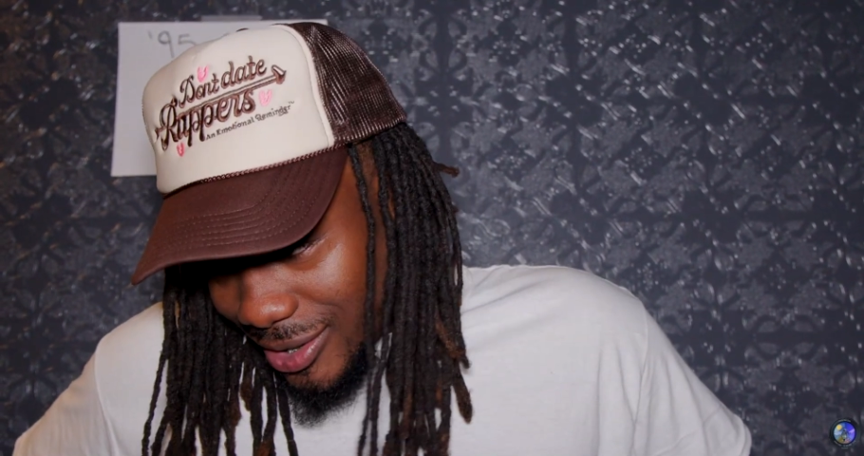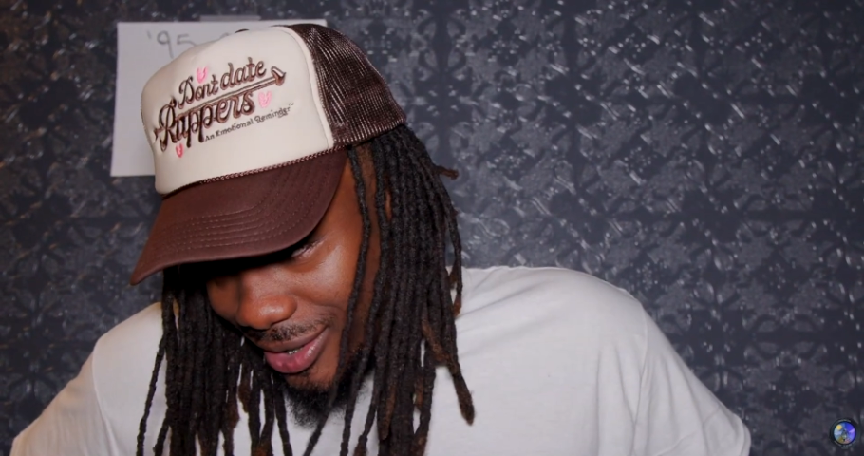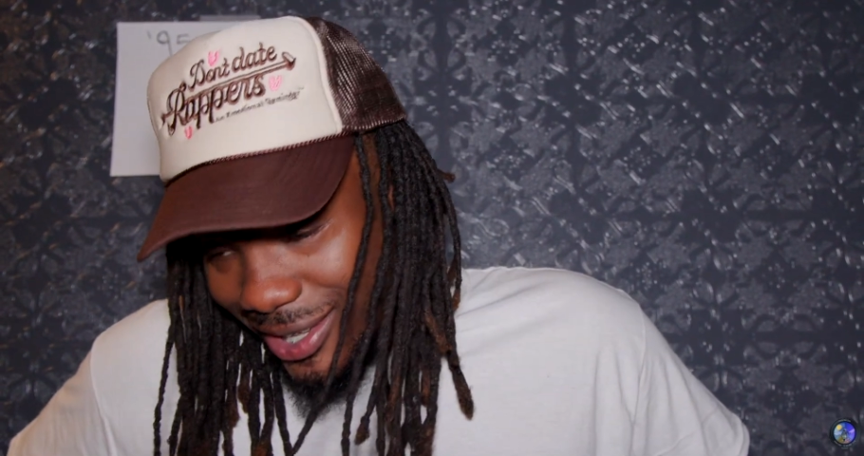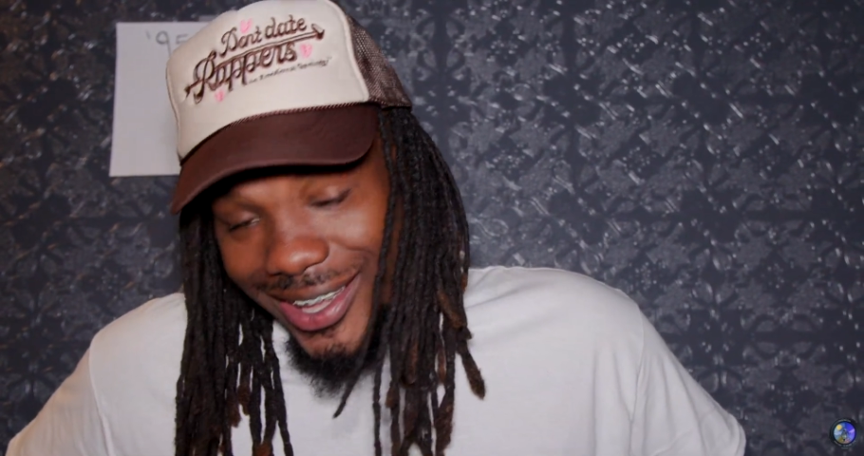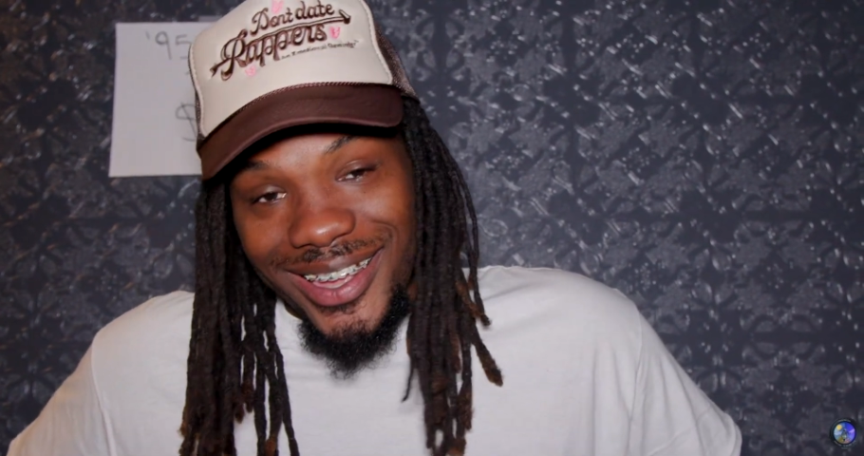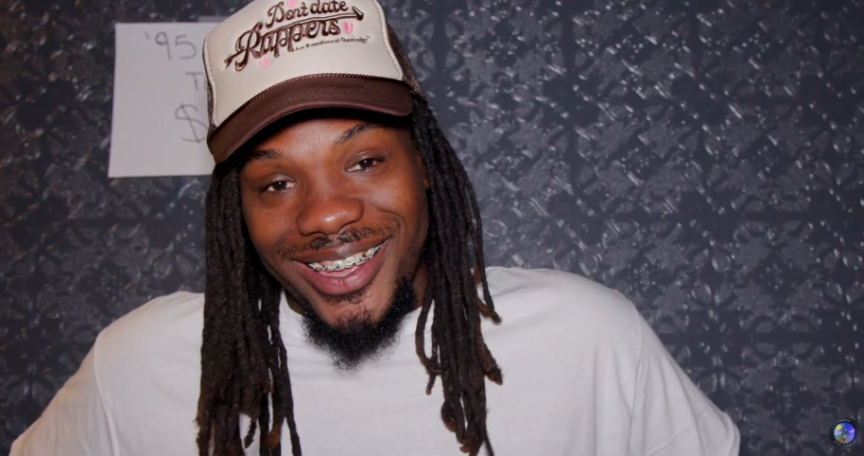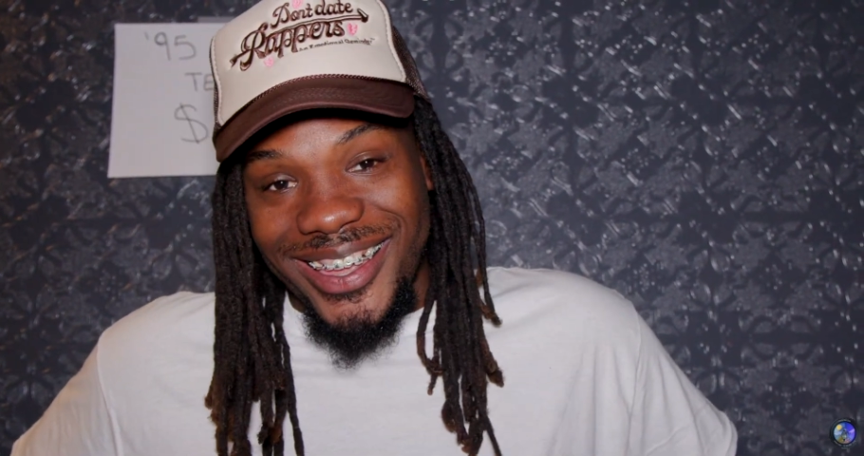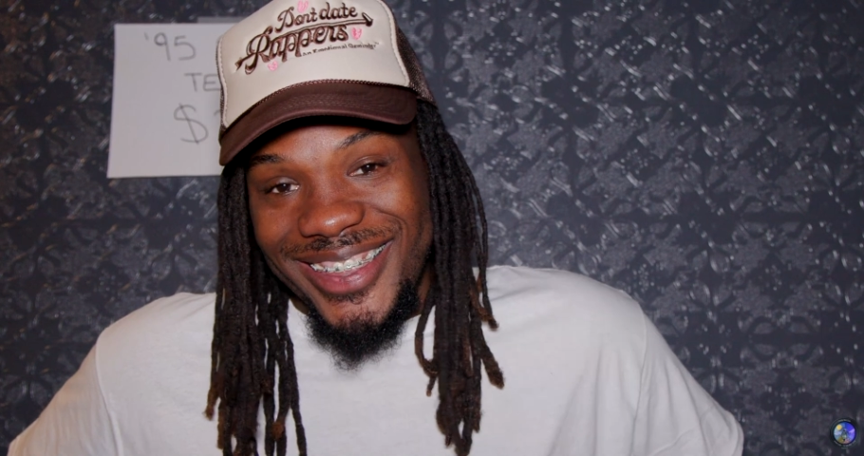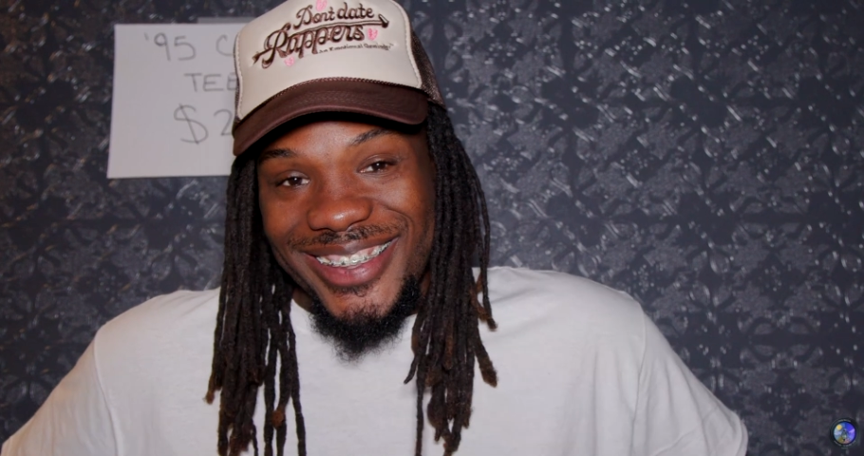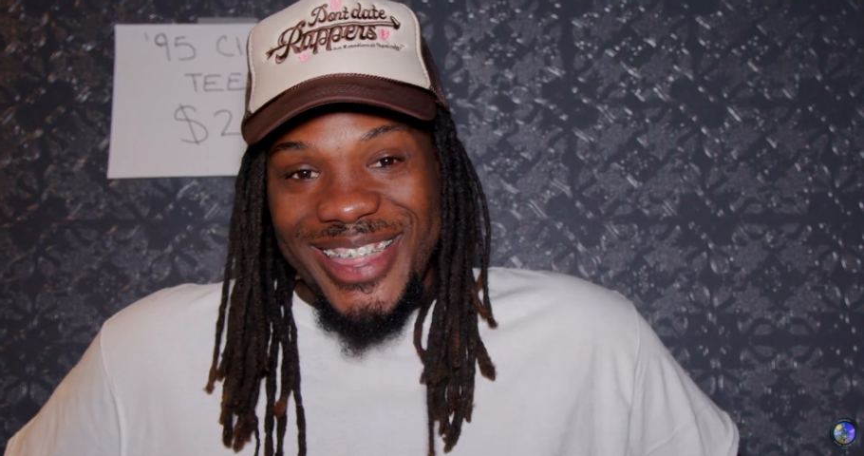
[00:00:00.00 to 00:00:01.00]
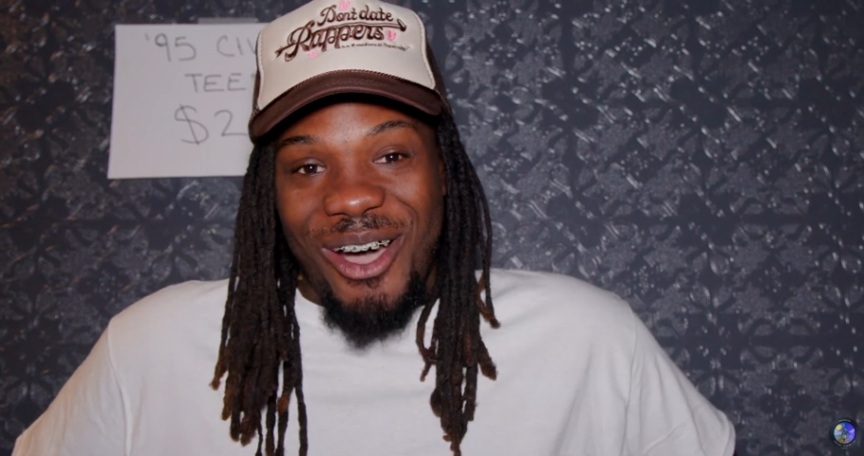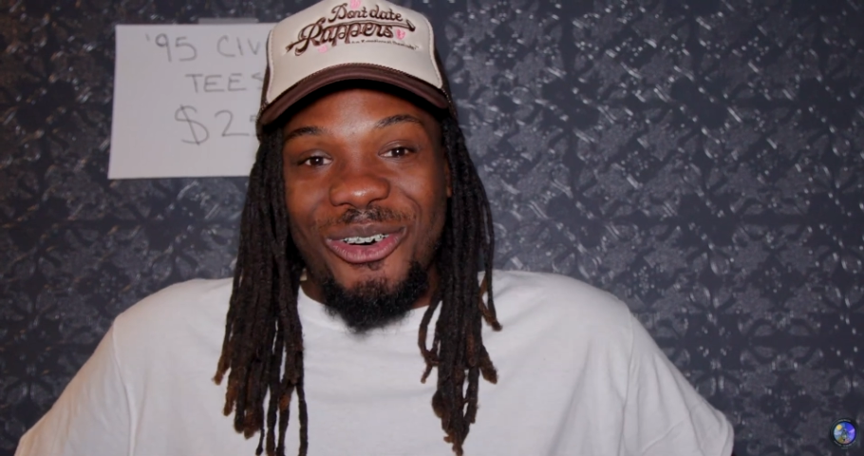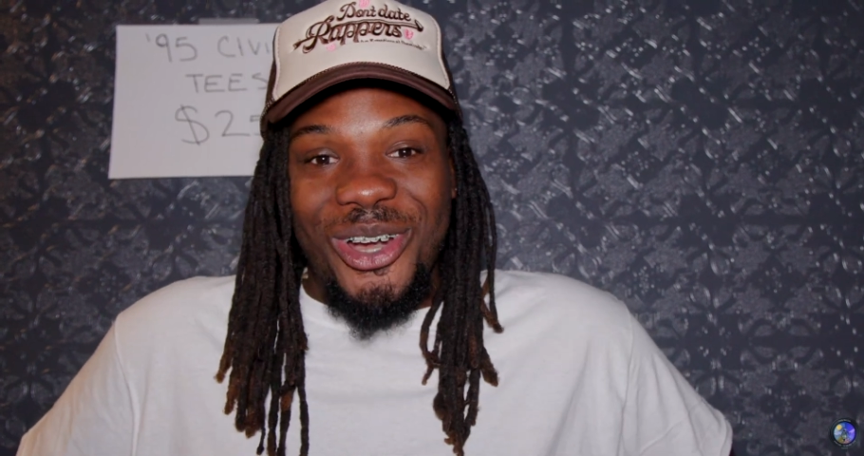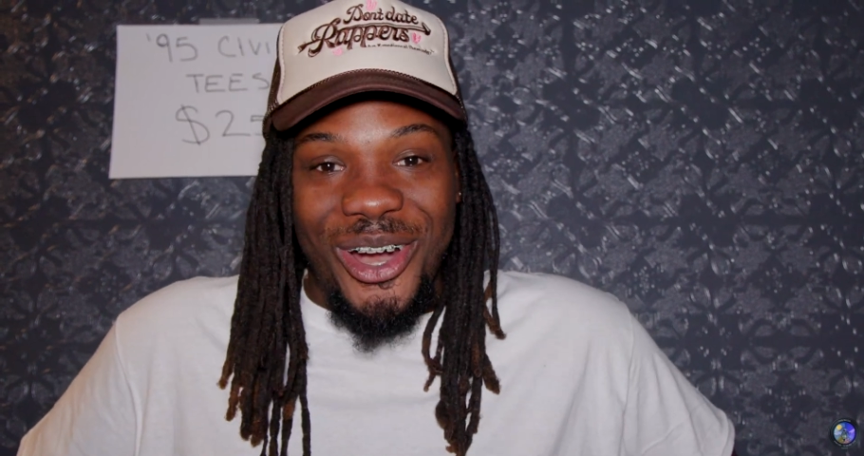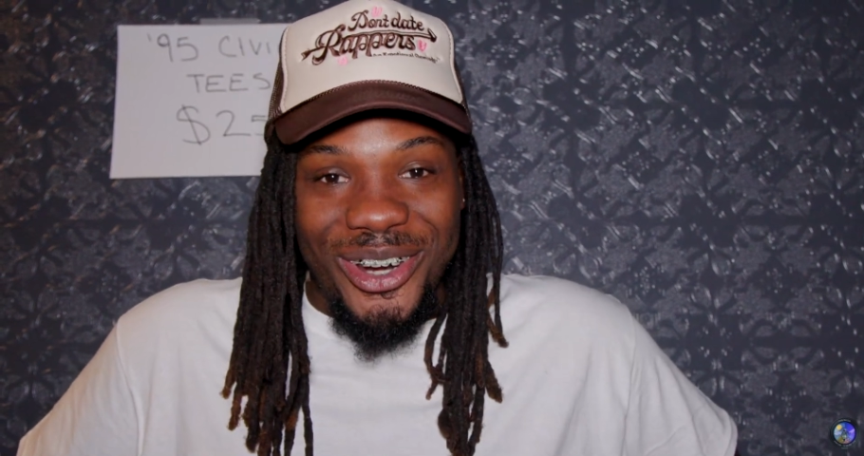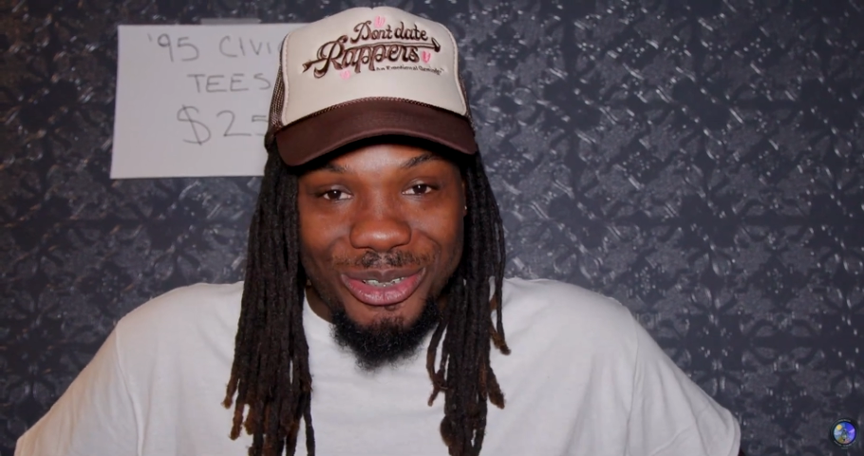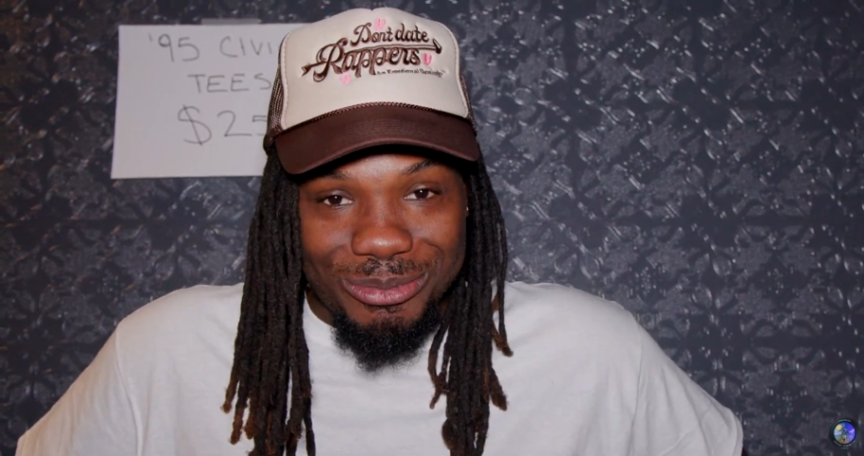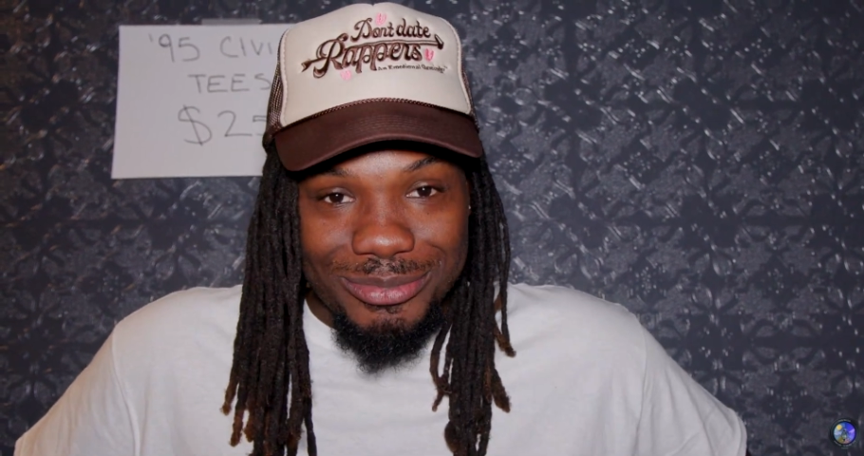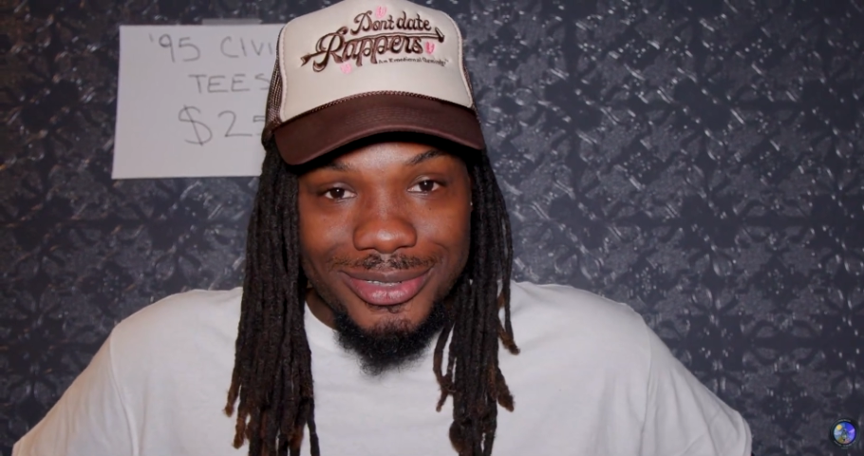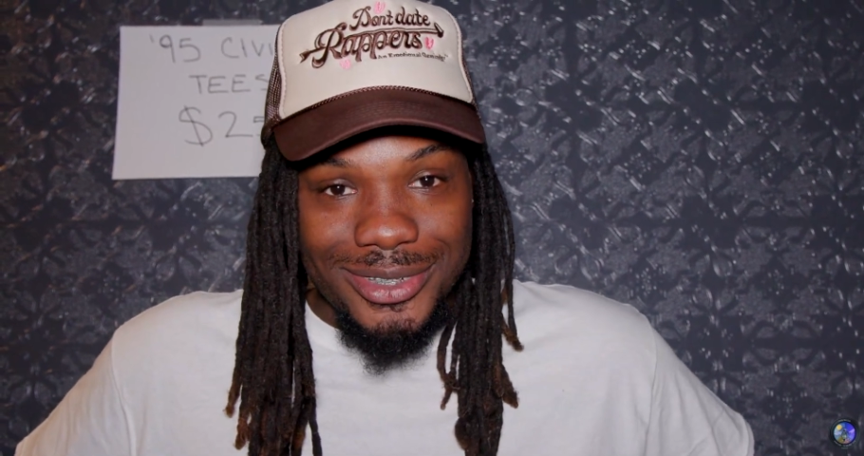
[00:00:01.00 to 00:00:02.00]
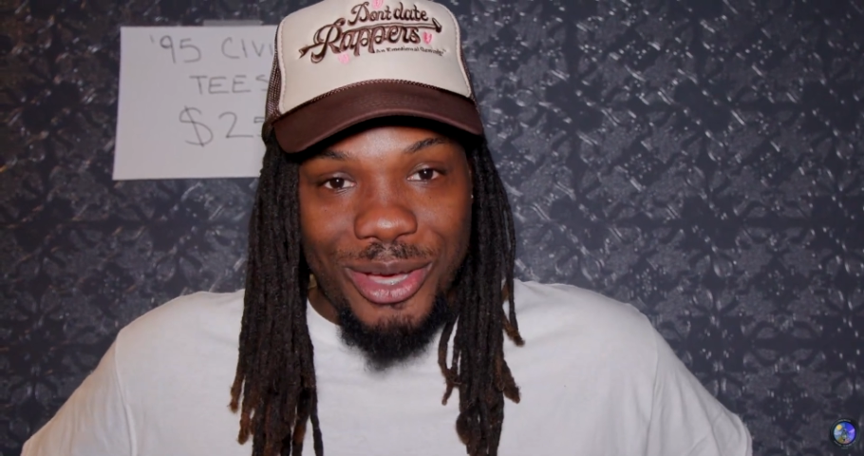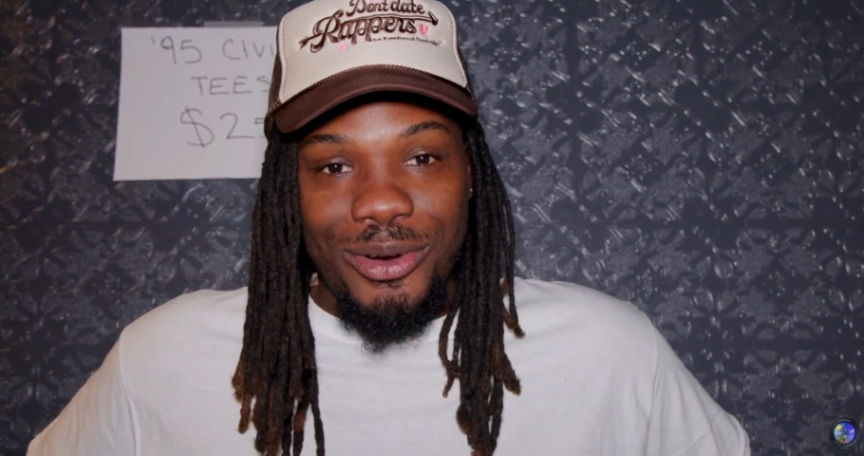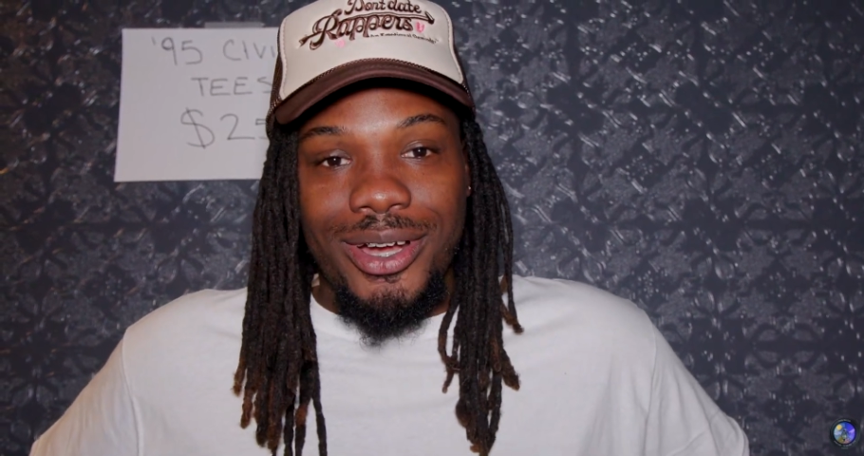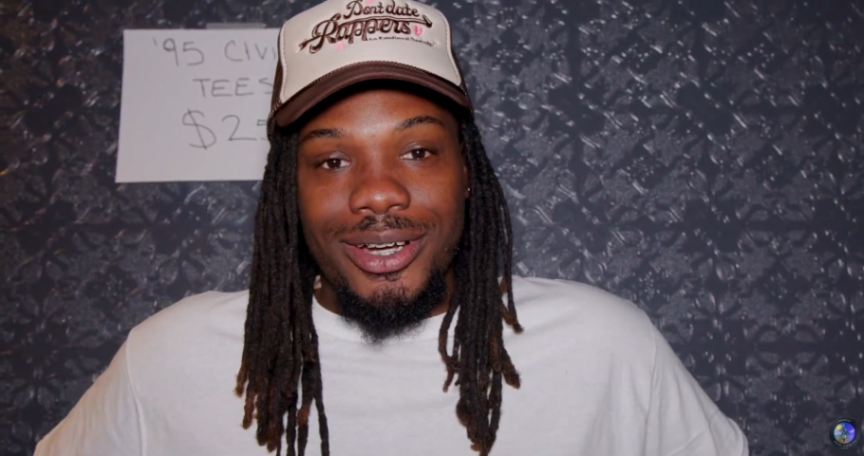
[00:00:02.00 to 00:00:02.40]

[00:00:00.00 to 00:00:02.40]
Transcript: Yeah, that one hurt. That one hurt.